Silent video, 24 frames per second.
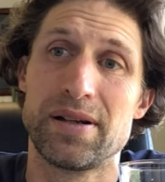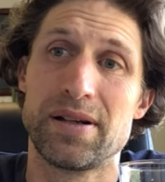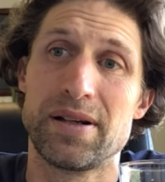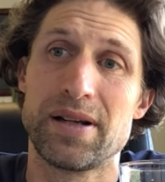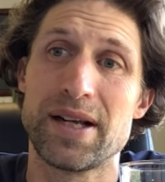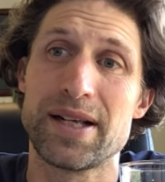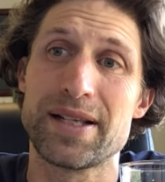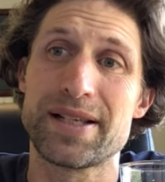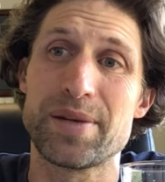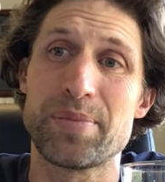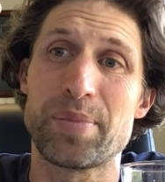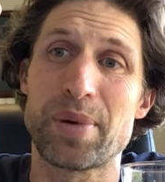
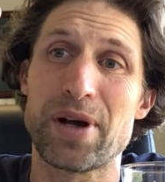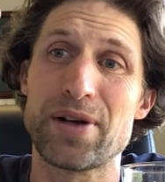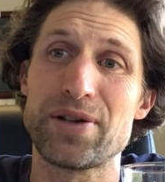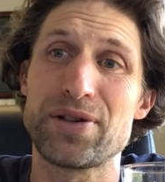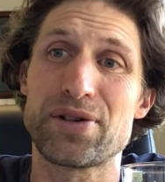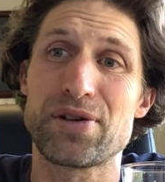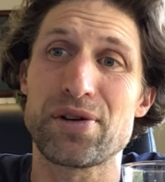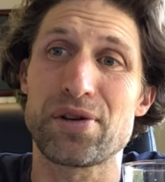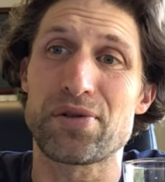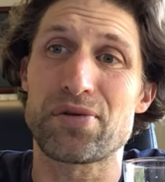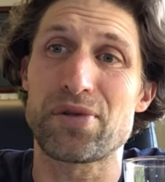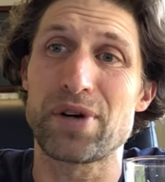as
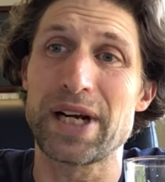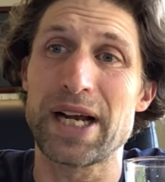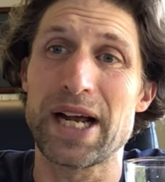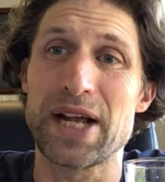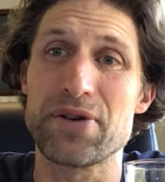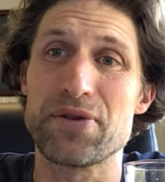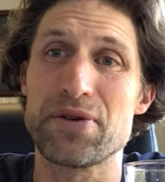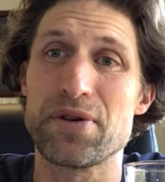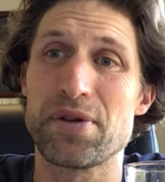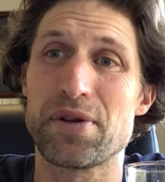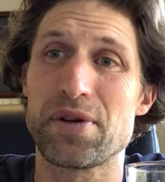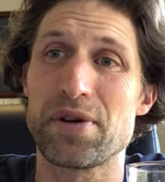opposed to
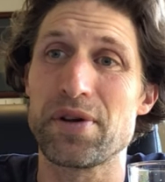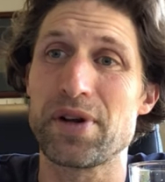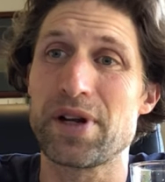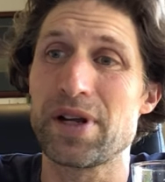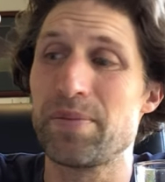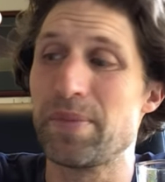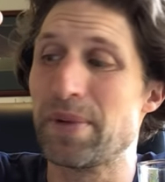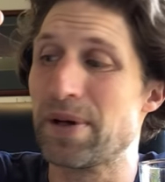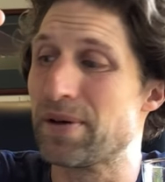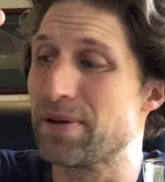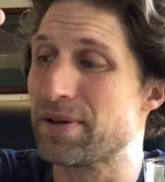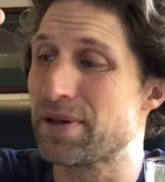
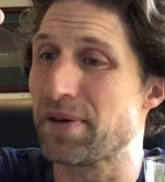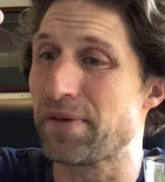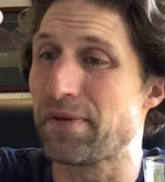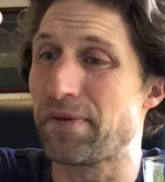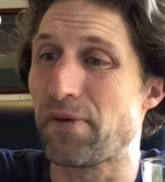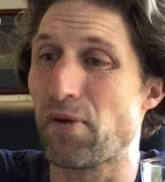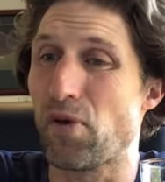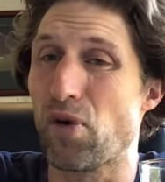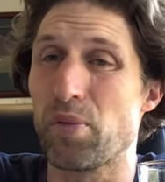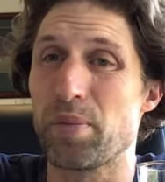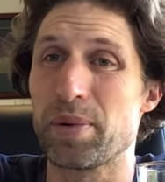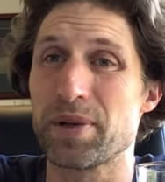330ml at
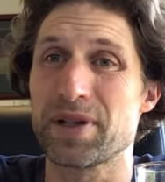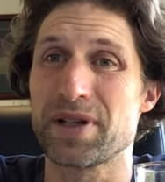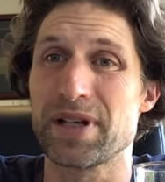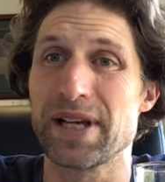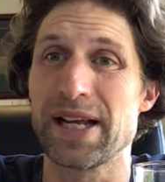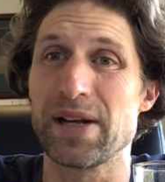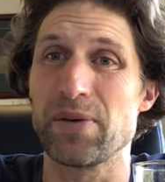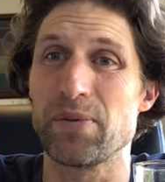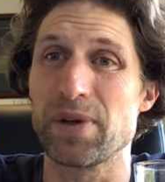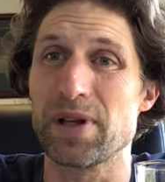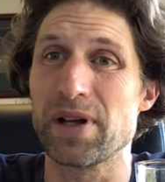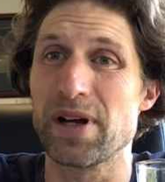
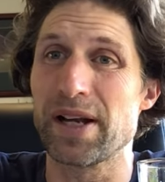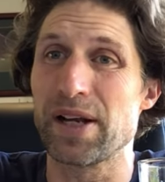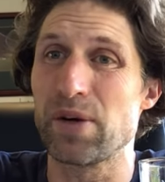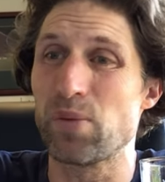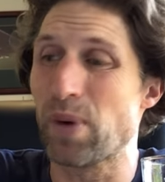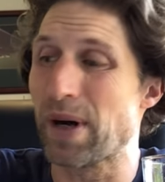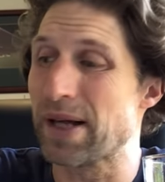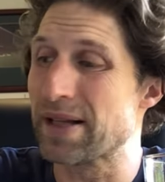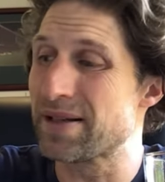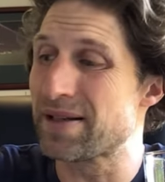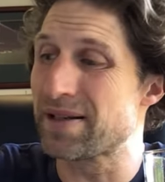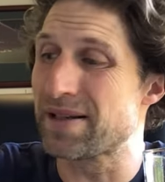4% with only
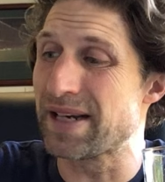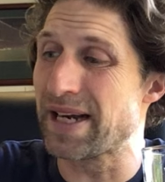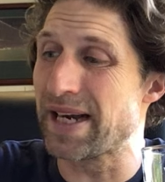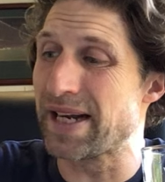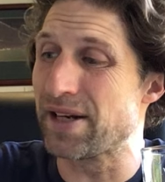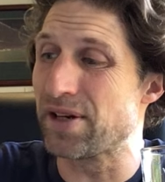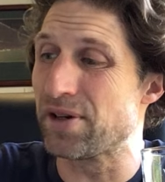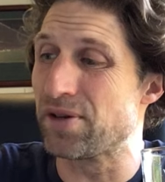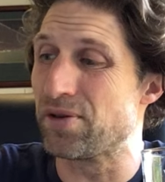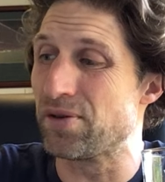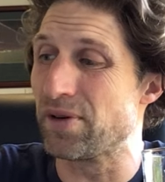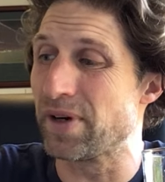one
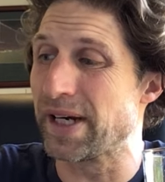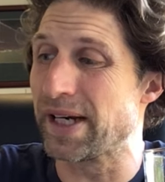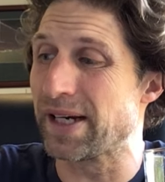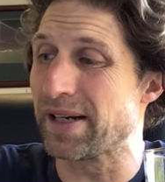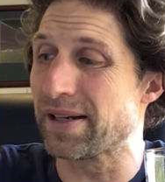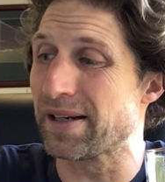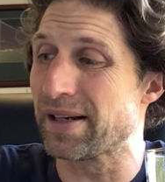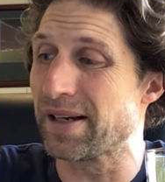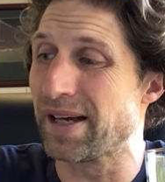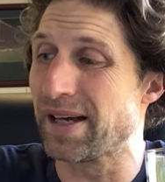standard drink.